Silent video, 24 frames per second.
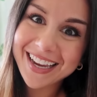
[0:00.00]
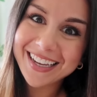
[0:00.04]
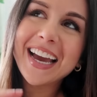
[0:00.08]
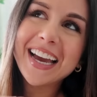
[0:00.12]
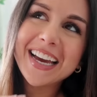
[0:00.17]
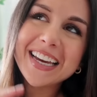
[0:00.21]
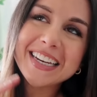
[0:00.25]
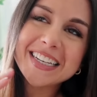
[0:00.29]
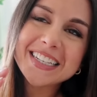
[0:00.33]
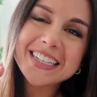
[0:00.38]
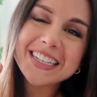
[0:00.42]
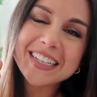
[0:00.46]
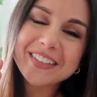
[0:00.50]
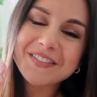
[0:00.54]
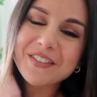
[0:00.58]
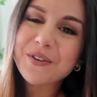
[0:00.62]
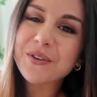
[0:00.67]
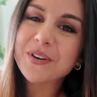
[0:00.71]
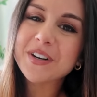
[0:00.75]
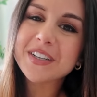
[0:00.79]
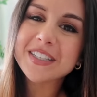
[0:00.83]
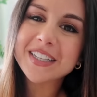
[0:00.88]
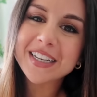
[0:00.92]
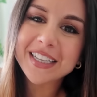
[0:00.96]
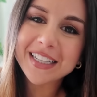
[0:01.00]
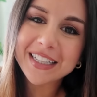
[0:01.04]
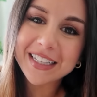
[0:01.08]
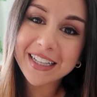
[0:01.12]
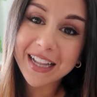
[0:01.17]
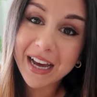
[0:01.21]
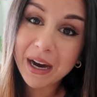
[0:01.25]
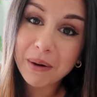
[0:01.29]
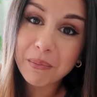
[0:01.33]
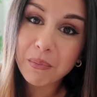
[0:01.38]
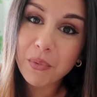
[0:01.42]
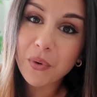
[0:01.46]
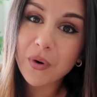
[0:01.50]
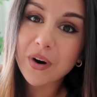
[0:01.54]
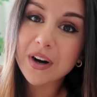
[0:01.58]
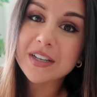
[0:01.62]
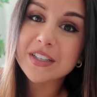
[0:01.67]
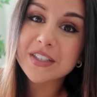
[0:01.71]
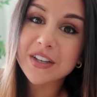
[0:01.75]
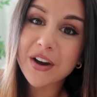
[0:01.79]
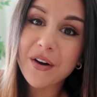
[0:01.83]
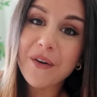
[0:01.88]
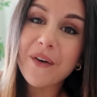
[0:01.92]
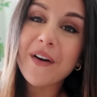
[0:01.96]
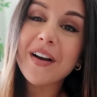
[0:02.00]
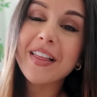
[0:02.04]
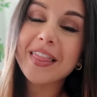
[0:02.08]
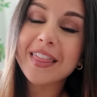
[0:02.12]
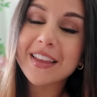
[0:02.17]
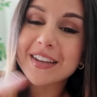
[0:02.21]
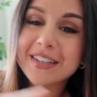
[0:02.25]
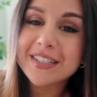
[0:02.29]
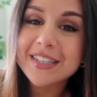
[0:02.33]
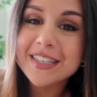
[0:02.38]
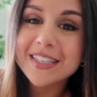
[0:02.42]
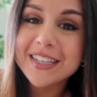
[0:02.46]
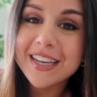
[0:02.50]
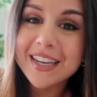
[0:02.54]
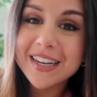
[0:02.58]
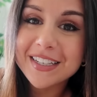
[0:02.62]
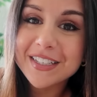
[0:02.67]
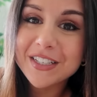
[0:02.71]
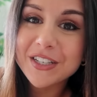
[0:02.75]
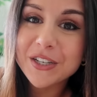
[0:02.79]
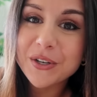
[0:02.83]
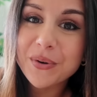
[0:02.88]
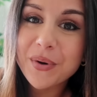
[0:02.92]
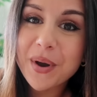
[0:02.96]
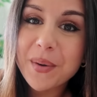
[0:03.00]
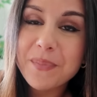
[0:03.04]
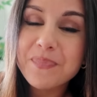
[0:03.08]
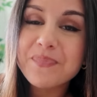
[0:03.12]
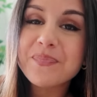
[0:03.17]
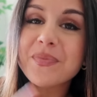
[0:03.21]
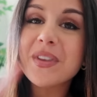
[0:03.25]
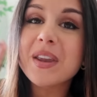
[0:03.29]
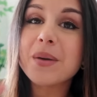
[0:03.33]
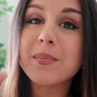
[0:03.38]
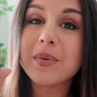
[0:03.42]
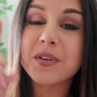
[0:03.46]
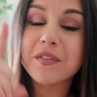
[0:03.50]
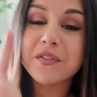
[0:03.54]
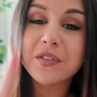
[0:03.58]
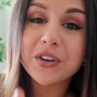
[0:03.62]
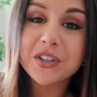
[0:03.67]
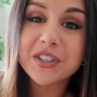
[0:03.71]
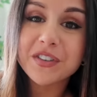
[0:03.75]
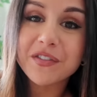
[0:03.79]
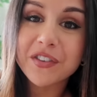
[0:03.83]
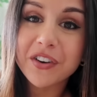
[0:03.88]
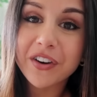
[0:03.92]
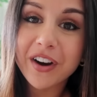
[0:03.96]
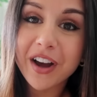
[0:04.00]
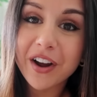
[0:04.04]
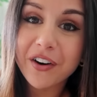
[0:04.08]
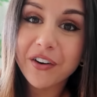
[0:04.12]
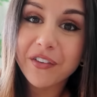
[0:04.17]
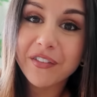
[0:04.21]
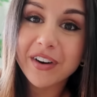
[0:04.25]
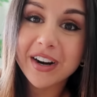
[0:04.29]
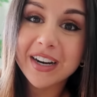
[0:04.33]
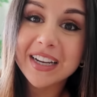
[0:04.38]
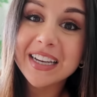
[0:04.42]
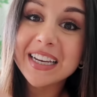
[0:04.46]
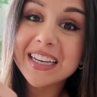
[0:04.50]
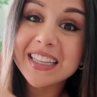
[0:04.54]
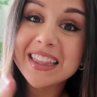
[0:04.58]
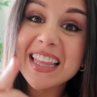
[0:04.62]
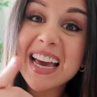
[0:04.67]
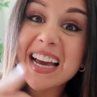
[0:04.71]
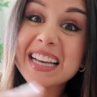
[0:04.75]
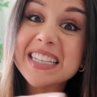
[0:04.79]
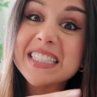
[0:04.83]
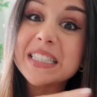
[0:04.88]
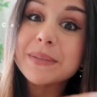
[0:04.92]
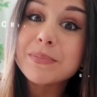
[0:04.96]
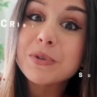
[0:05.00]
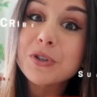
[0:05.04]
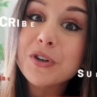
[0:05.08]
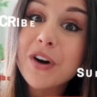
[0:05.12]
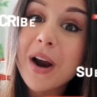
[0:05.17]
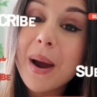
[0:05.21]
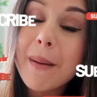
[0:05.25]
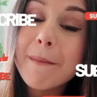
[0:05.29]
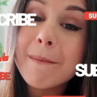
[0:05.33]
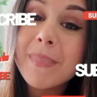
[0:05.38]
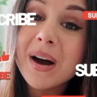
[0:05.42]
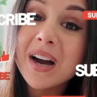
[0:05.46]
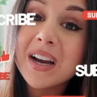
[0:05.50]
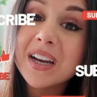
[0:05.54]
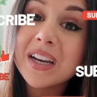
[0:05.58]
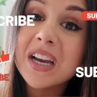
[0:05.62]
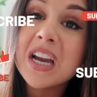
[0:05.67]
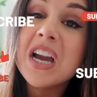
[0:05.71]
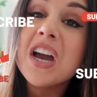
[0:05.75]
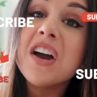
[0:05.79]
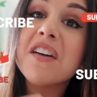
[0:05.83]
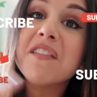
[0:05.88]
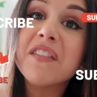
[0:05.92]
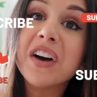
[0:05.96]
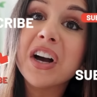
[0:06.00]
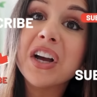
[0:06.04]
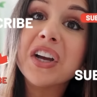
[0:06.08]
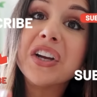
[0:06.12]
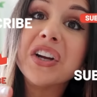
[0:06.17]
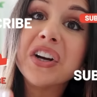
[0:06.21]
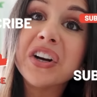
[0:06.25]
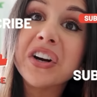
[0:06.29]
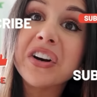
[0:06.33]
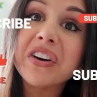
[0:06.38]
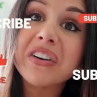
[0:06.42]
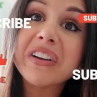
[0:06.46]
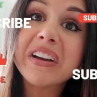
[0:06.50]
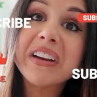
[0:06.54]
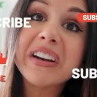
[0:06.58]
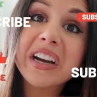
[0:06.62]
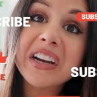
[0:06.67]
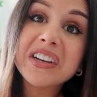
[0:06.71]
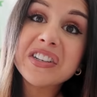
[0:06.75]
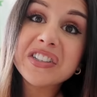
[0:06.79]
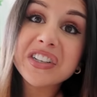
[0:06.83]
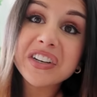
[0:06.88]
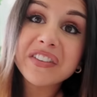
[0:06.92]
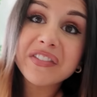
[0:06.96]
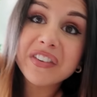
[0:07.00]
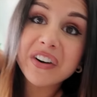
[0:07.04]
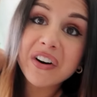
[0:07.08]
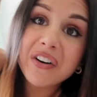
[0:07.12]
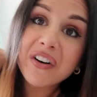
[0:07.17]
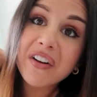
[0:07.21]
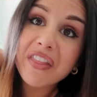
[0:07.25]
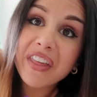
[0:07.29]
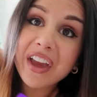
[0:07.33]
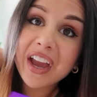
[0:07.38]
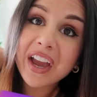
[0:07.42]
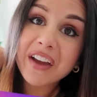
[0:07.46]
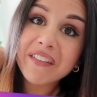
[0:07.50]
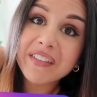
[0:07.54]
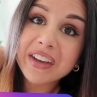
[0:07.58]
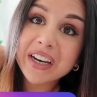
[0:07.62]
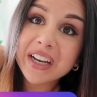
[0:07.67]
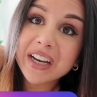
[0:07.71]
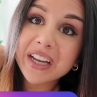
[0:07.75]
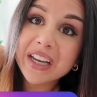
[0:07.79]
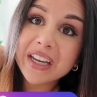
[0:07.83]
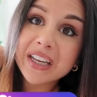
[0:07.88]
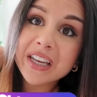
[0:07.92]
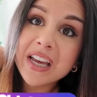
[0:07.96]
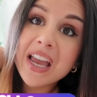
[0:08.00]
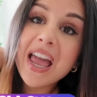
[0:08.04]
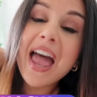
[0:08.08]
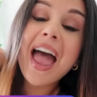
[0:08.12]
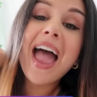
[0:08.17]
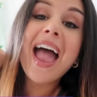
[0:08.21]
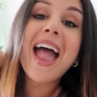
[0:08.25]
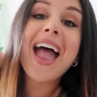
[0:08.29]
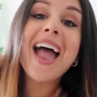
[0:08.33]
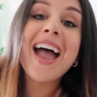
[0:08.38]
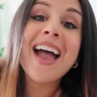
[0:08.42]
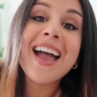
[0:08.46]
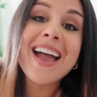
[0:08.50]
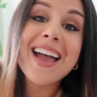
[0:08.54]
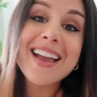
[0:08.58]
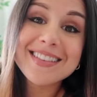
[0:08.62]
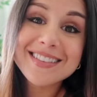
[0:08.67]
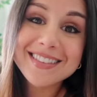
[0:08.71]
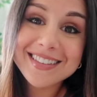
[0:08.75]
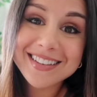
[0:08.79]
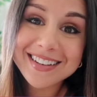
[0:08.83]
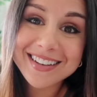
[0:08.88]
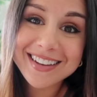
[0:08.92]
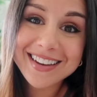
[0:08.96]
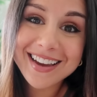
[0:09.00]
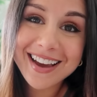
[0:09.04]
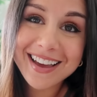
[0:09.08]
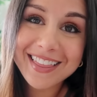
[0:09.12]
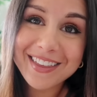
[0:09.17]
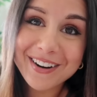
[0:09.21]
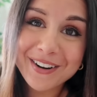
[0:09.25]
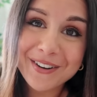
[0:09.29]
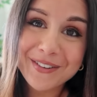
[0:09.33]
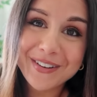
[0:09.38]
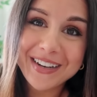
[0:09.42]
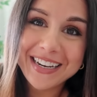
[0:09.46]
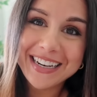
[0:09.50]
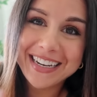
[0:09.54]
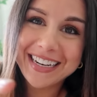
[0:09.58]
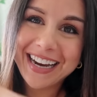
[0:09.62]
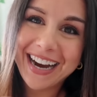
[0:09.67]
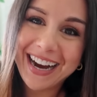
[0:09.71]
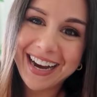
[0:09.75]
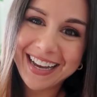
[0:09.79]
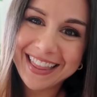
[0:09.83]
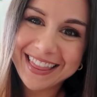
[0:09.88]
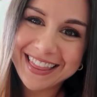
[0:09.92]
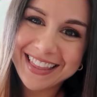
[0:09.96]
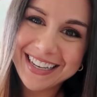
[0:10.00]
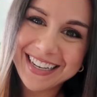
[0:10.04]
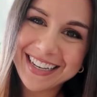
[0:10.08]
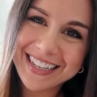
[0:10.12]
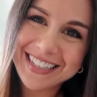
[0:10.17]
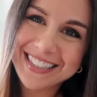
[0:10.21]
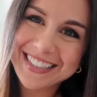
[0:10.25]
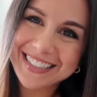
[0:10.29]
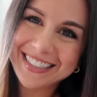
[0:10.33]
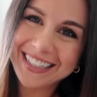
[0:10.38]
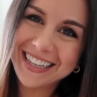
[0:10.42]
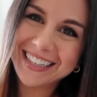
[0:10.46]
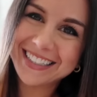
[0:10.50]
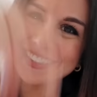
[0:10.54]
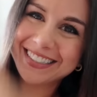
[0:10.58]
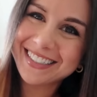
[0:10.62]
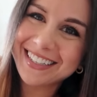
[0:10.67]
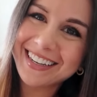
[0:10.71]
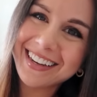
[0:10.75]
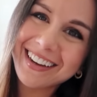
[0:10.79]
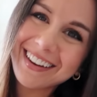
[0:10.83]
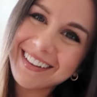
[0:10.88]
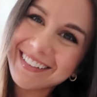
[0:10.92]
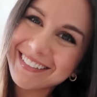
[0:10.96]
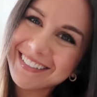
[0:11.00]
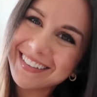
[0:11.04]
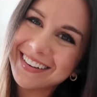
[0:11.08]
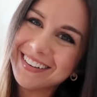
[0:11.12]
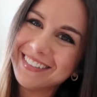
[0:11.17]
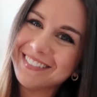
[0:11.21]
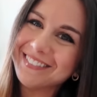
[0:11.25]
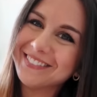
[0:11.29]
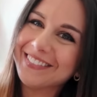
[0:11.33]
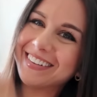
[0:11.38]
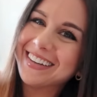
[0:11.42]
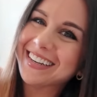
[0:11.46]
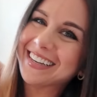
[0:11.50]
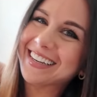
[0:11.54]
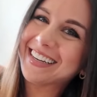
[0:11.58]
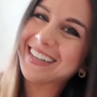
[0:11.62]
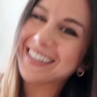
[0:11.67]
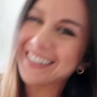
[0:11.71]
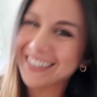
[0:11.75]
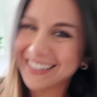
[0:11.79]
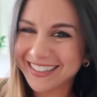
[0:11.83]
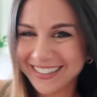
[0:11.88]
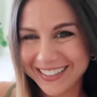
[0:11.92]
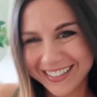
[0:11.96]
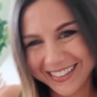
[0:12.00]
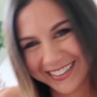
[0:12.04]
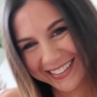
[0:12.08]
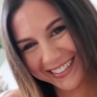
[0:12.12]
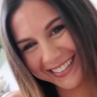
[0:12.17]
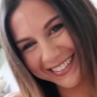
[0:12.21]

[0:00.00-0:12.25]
And of course, a lot more. So let's just get into it. But first, if you're not already, hit that subscribe button, follow your girl on IG for all day, and together we got this. Let's go. Oh my God.